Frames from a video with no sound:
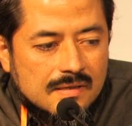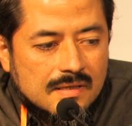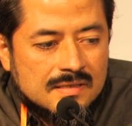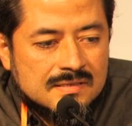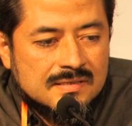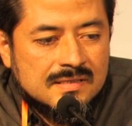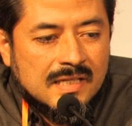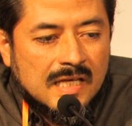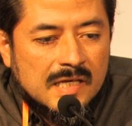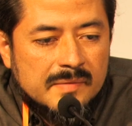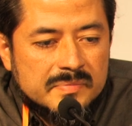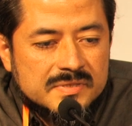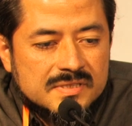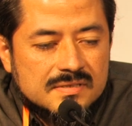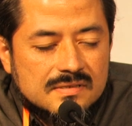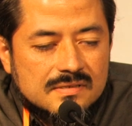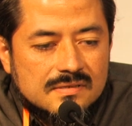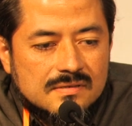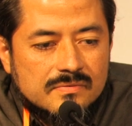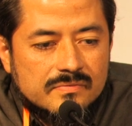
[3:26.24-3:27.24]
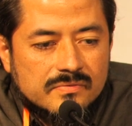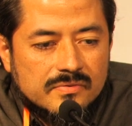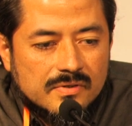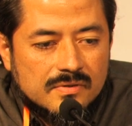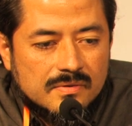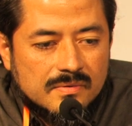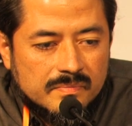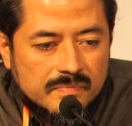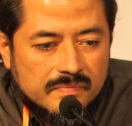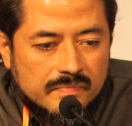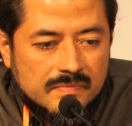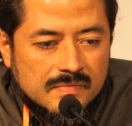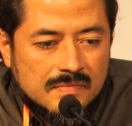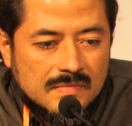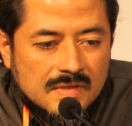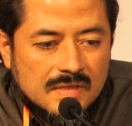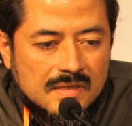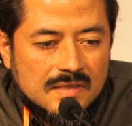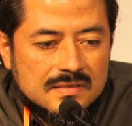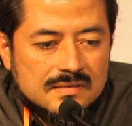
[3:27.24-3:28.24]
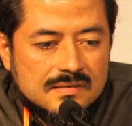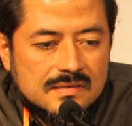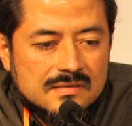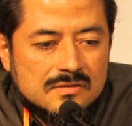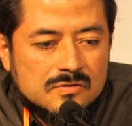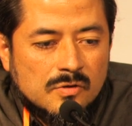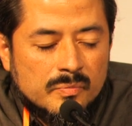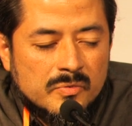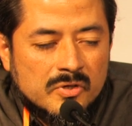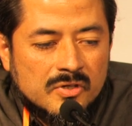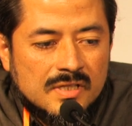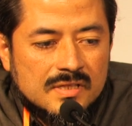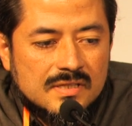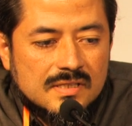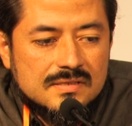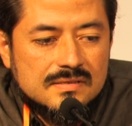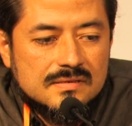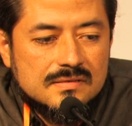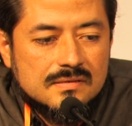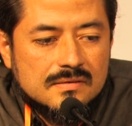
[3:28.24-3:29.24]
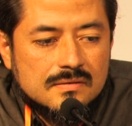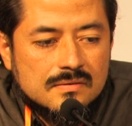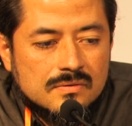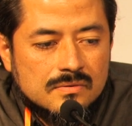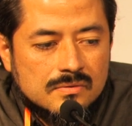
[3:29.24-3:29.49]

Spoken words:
slaves from these communities